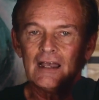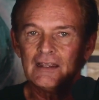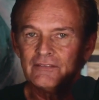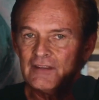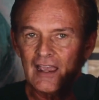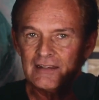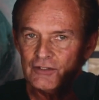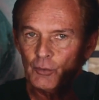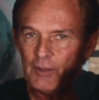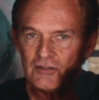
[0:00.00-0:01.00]
the
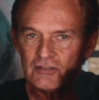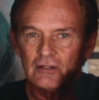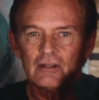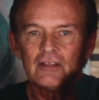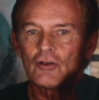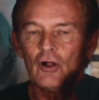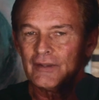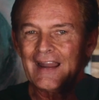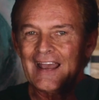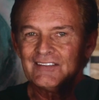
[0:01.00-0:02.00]
ideal patient is called
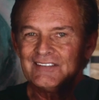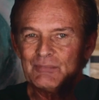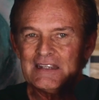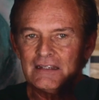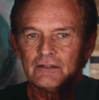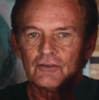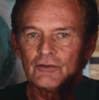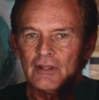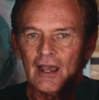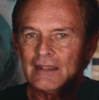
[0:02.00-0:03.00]
an ICP. They're
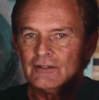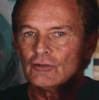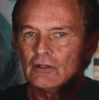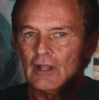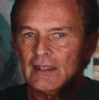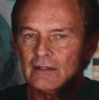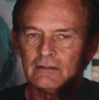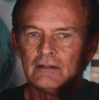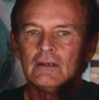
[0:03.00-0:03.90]
the ideal client